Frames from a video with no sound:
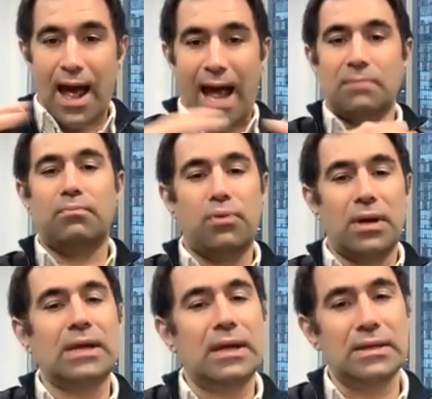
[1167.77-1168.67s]
and
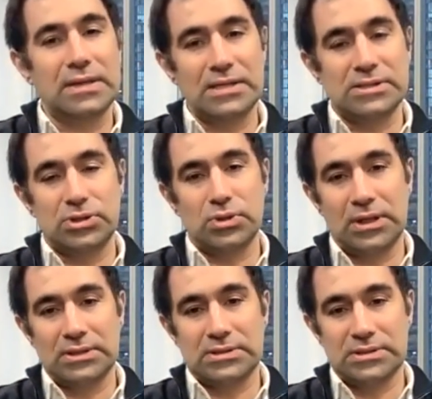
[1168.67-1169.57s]
bringing these
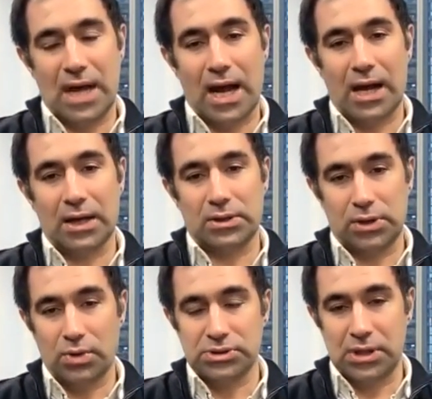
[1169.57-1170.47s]
units
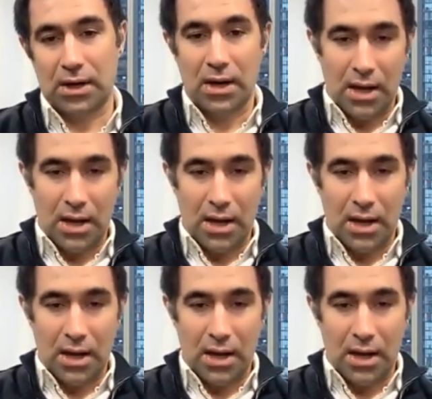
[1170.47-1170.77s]
closer.